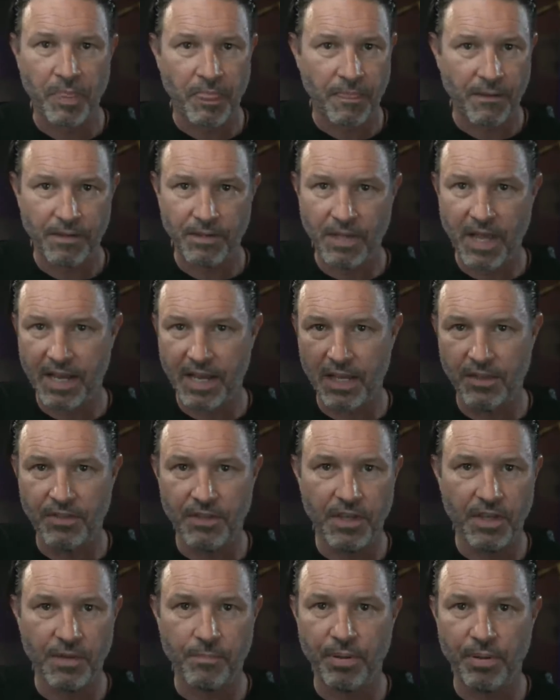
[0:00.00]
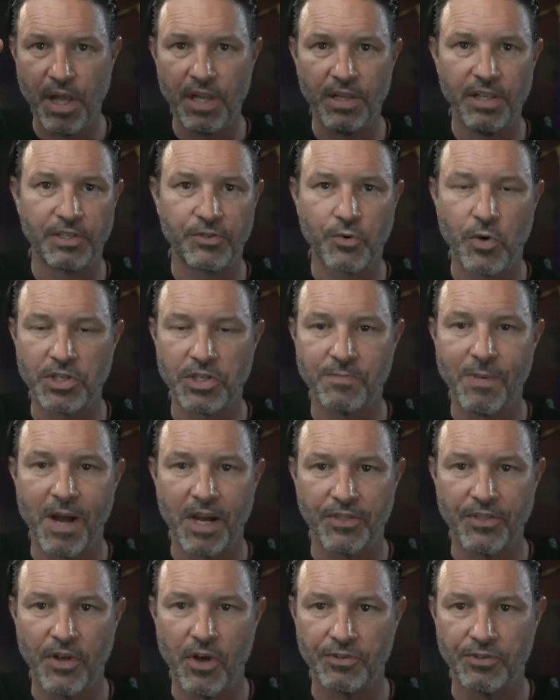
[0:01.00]
like in the playlist question about
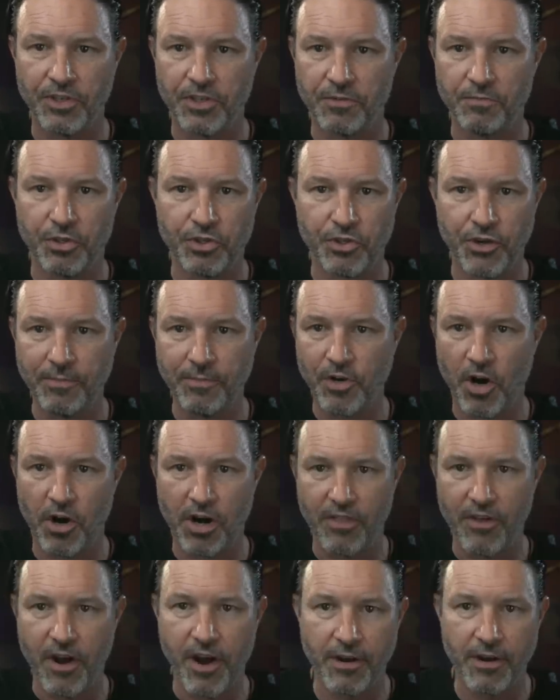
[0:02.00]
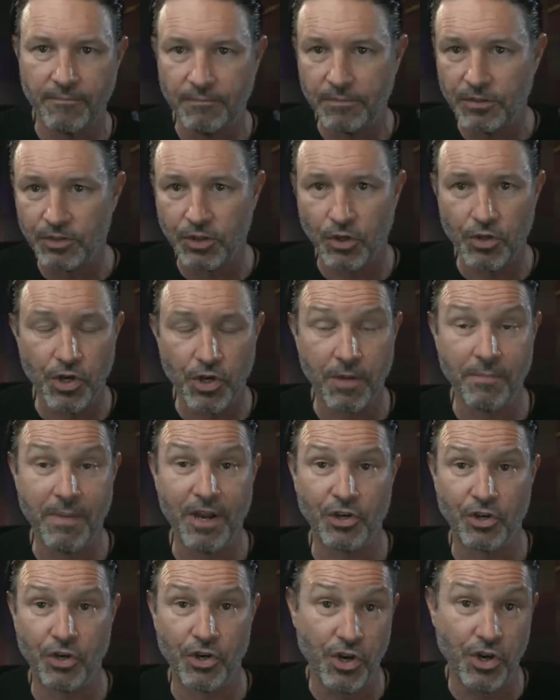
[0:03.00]
Catholicism. The stream's already there. So you can make
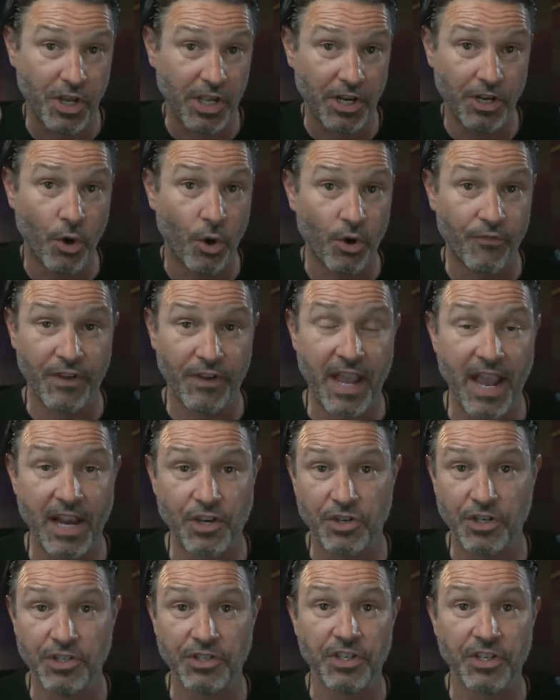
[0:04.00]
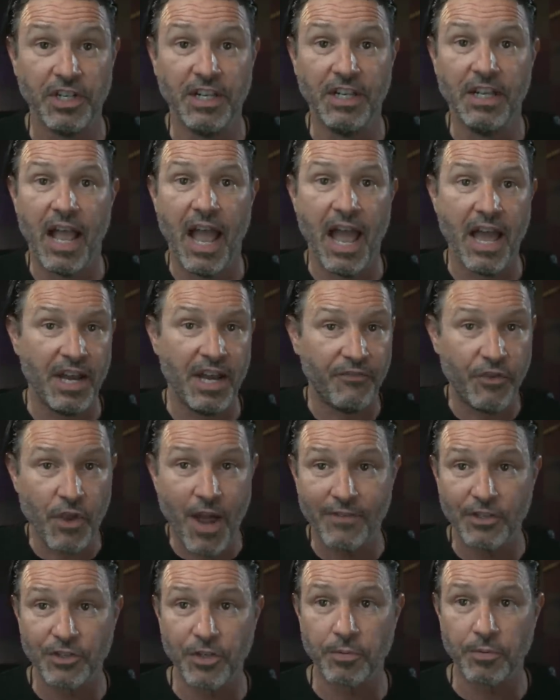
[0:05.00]
sure you get notifications. And if you
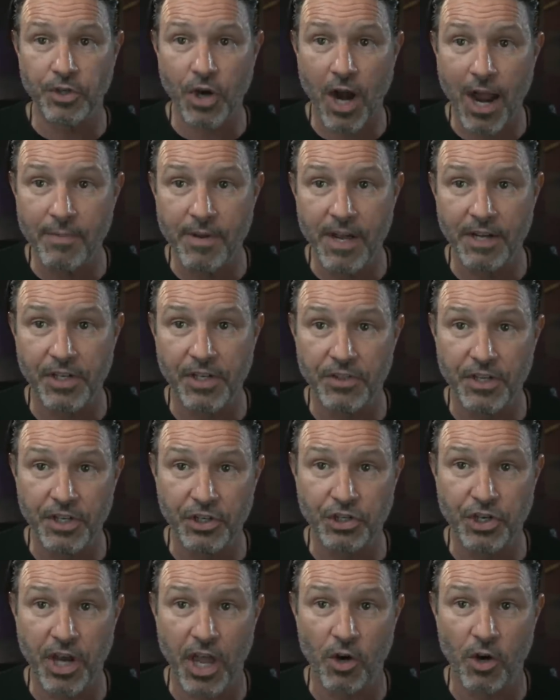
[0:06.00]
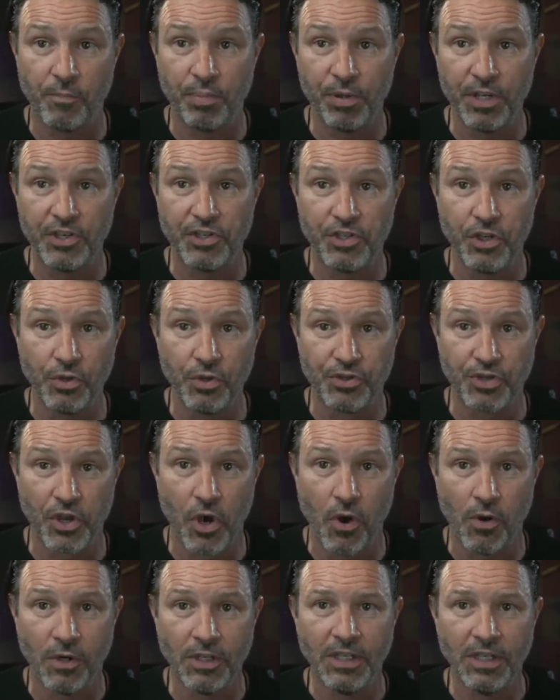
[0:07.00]
haven't subscribed yet to this channel, please do
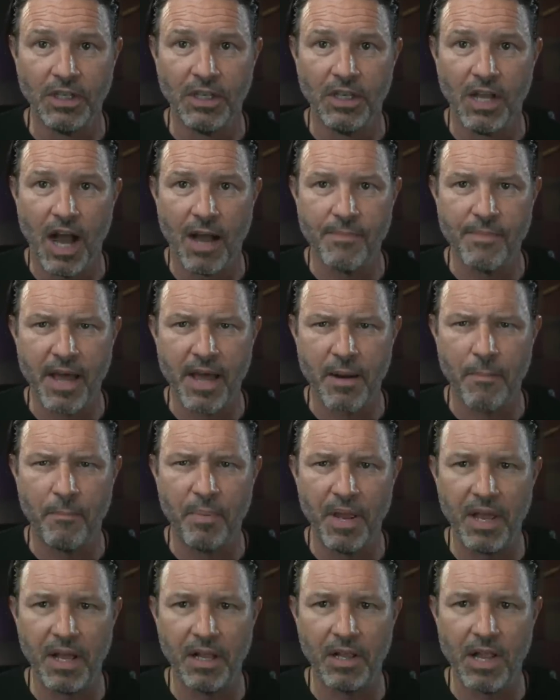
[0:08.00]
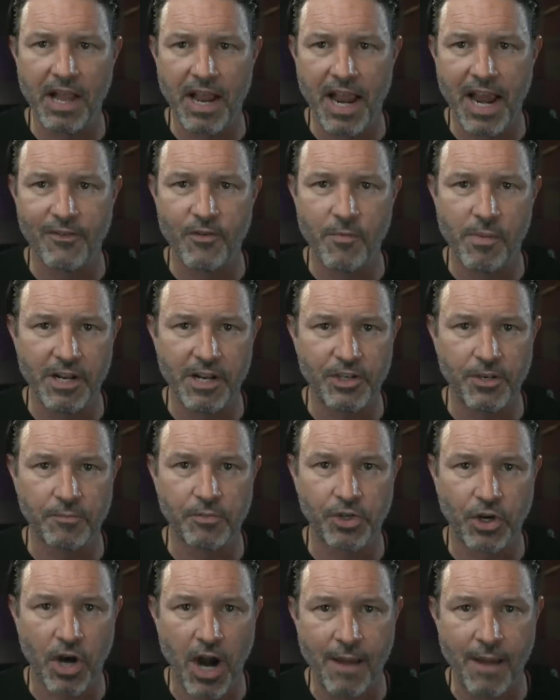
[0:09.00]
so. I'm not a big like, hey, everybody
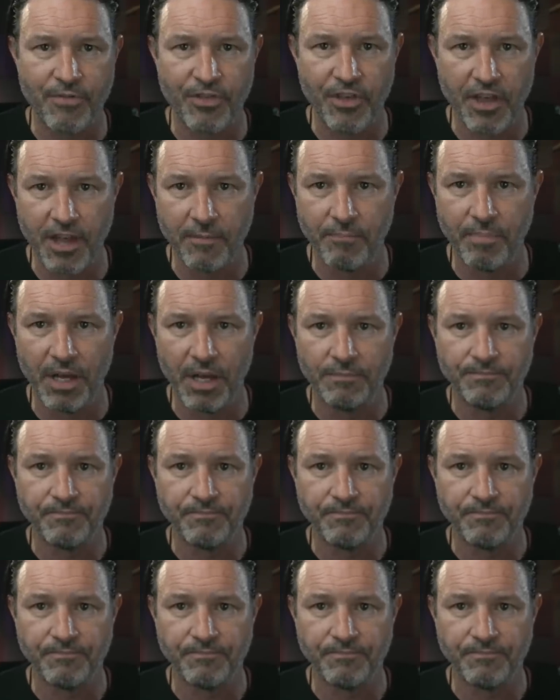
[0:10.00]
subscribe thing, but